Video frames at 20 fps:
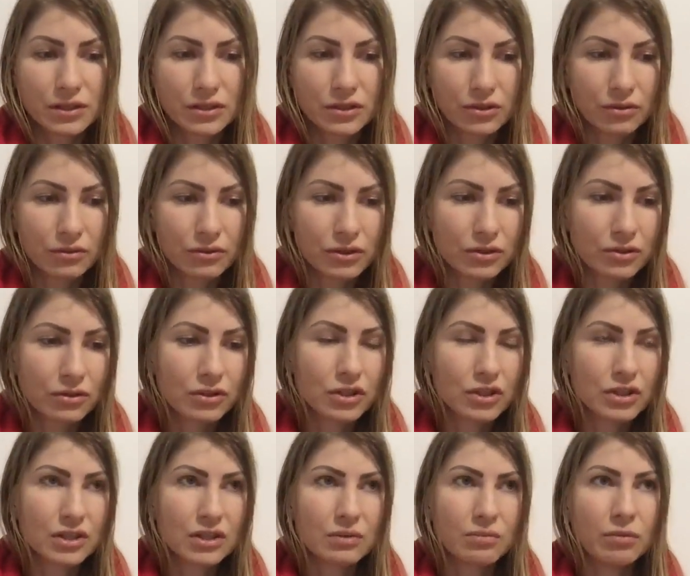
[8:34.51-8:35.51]
So it's not
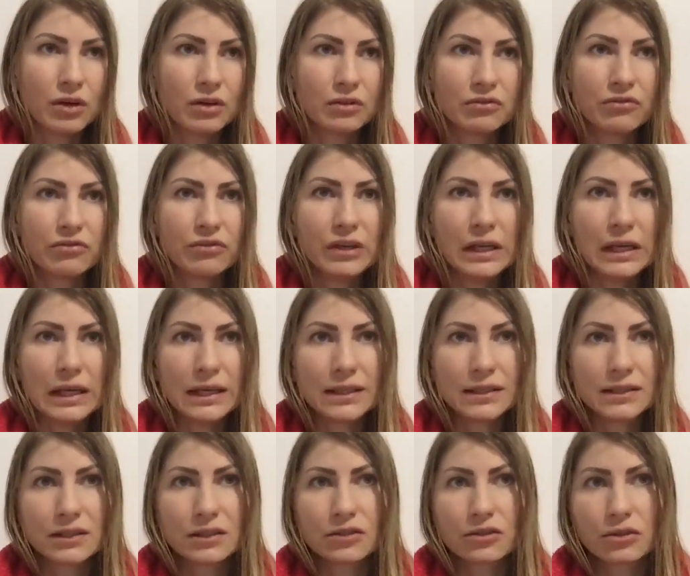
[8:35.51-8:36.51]
just about
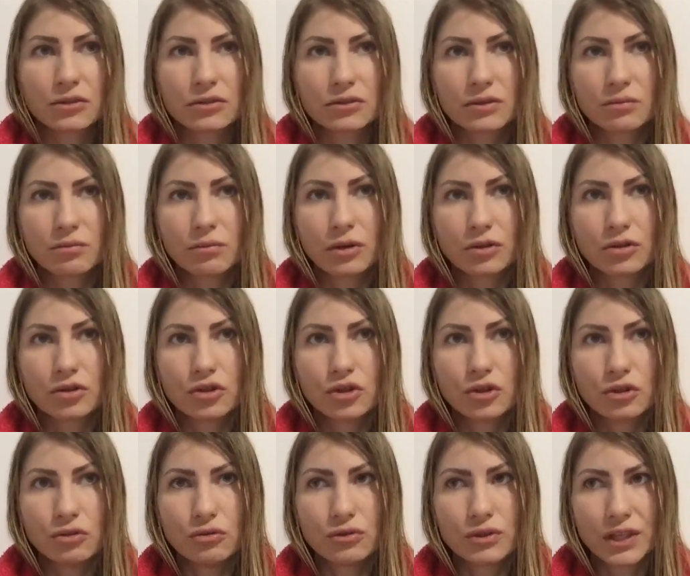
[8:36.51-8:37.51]
feelings, it's also about
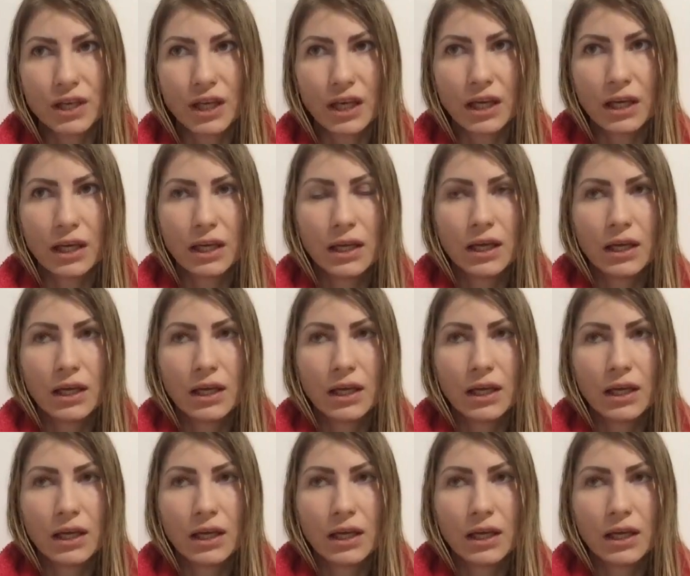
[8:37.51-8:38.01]
choosing.